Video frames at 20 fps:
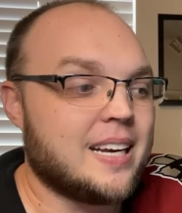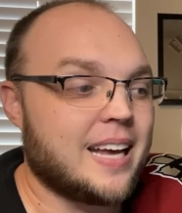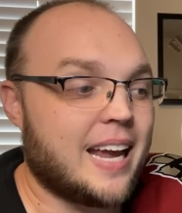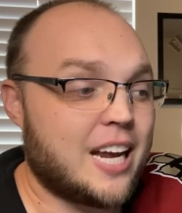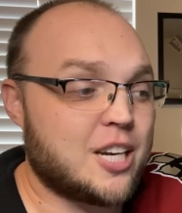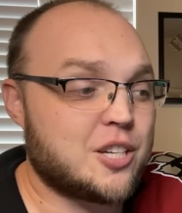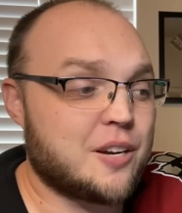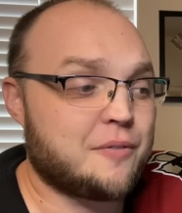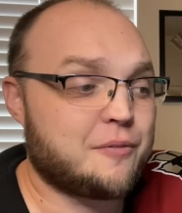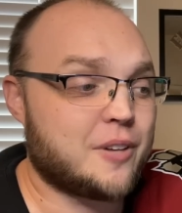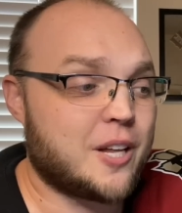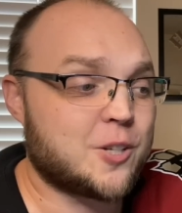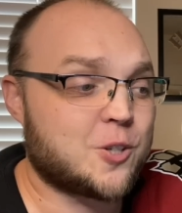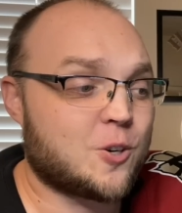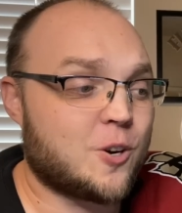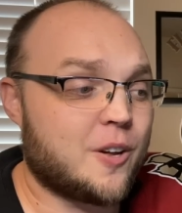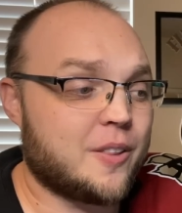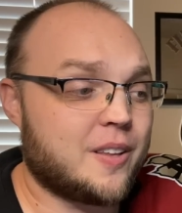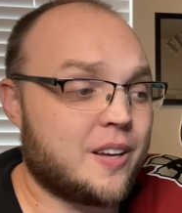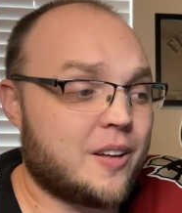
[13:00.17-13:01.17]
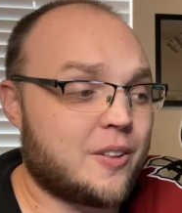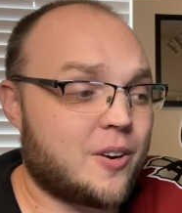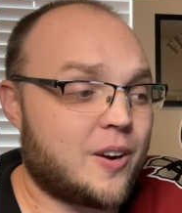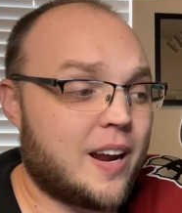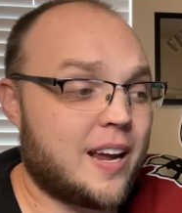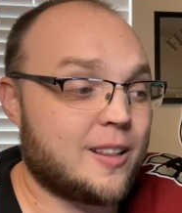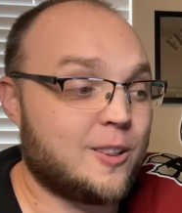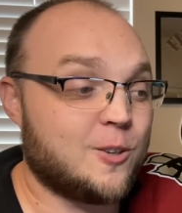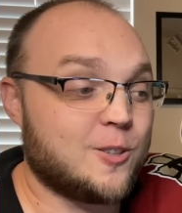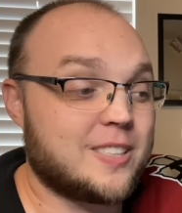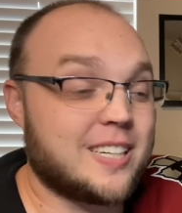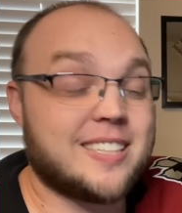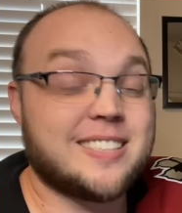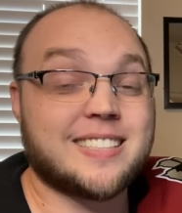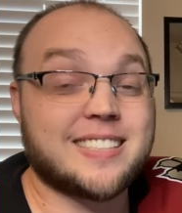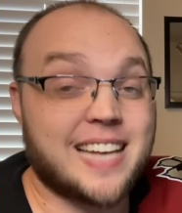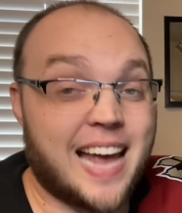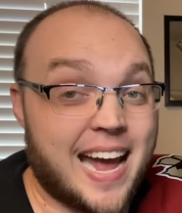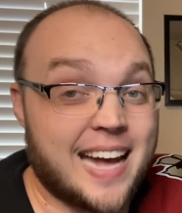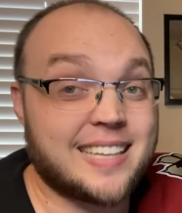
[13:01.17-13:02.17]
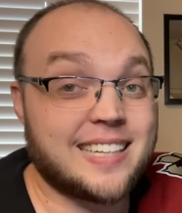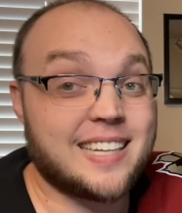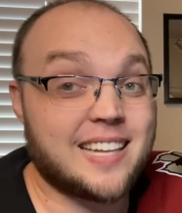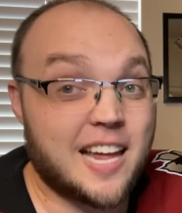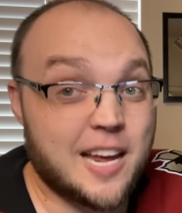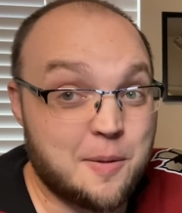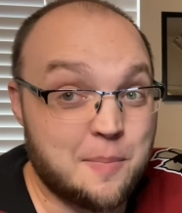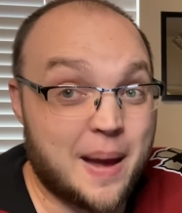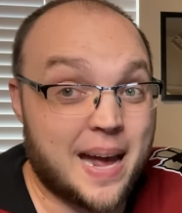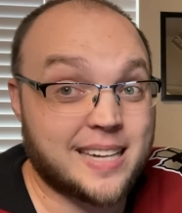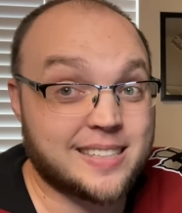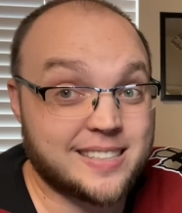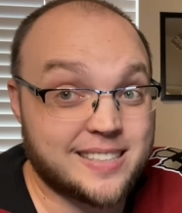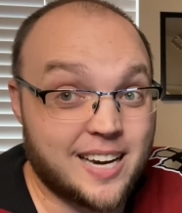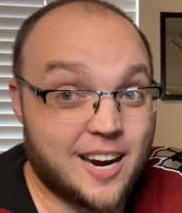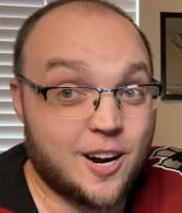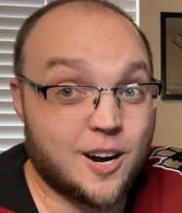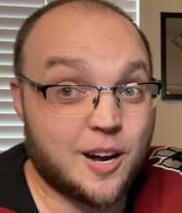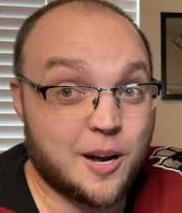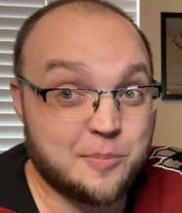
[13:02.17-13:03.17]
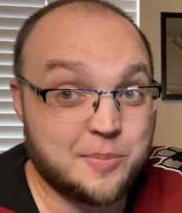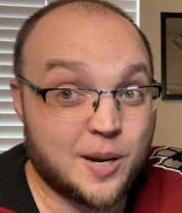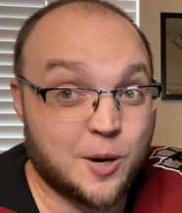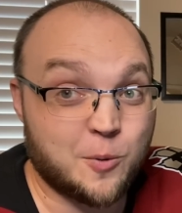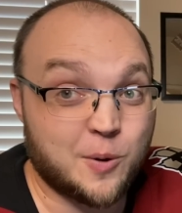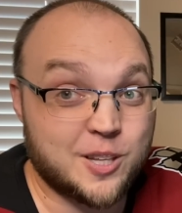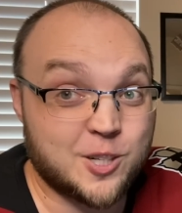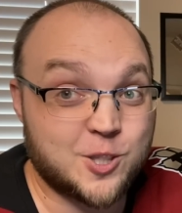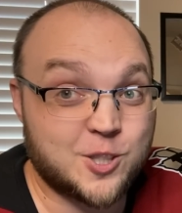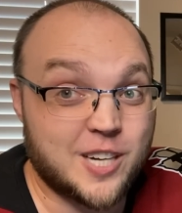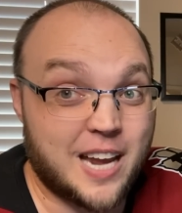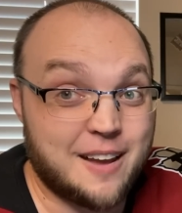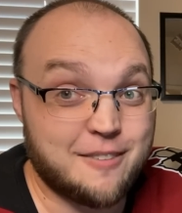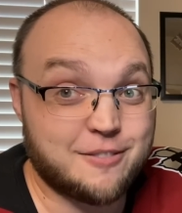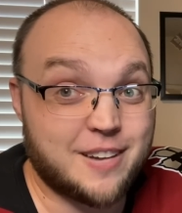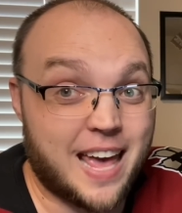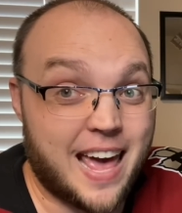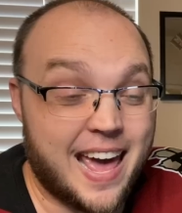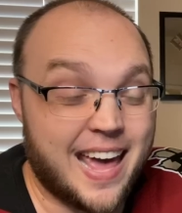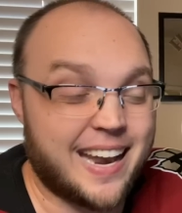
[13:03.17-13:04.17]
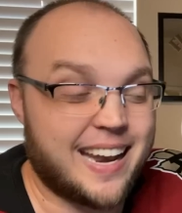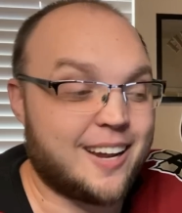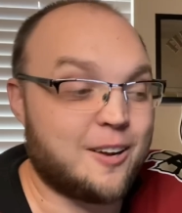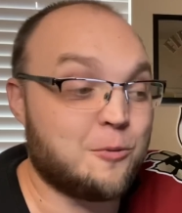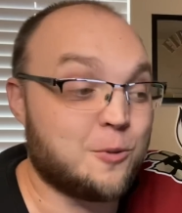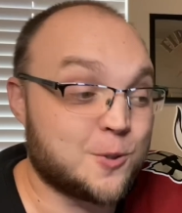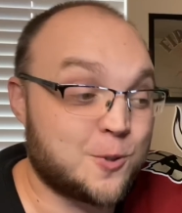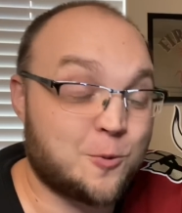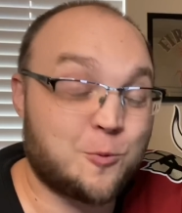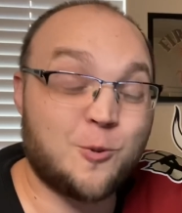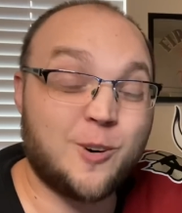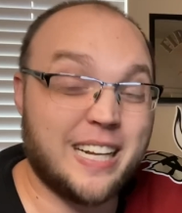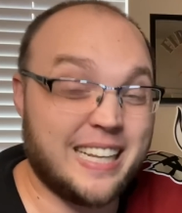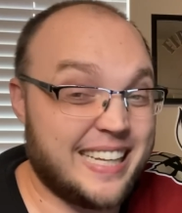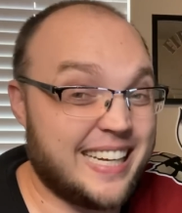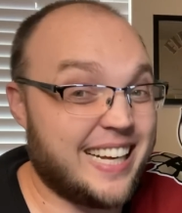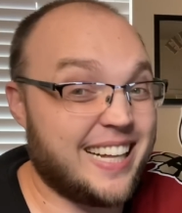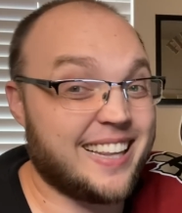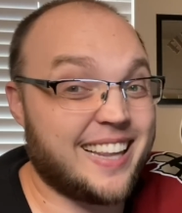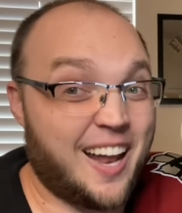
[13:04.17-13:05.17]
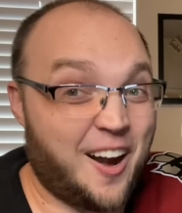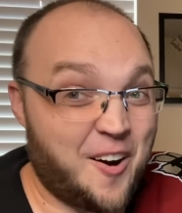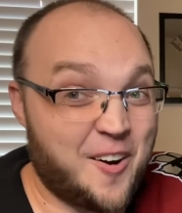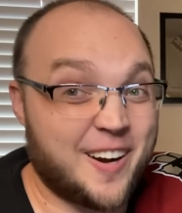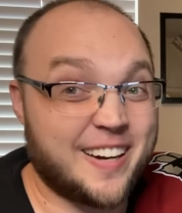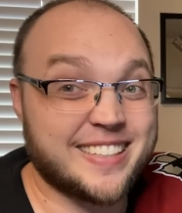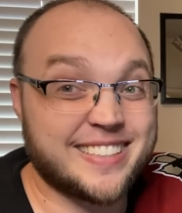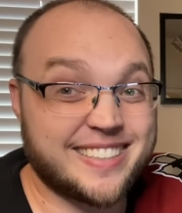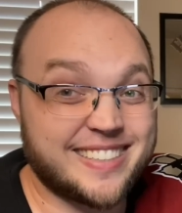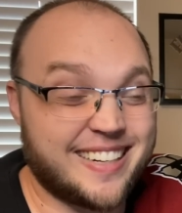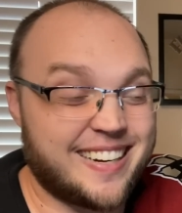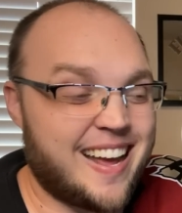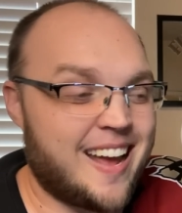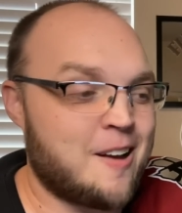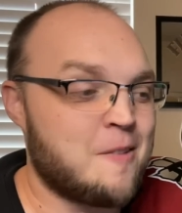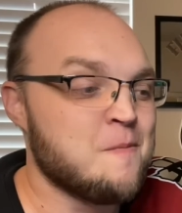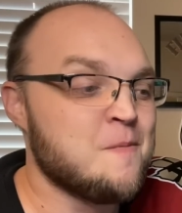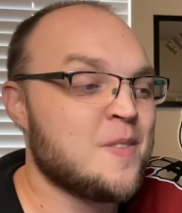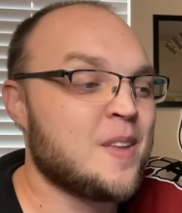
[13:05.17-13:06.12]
AJ Fletcher, on the other hand, looked exactly like Matt Serra up there with a shaved head. It was really hilarious today.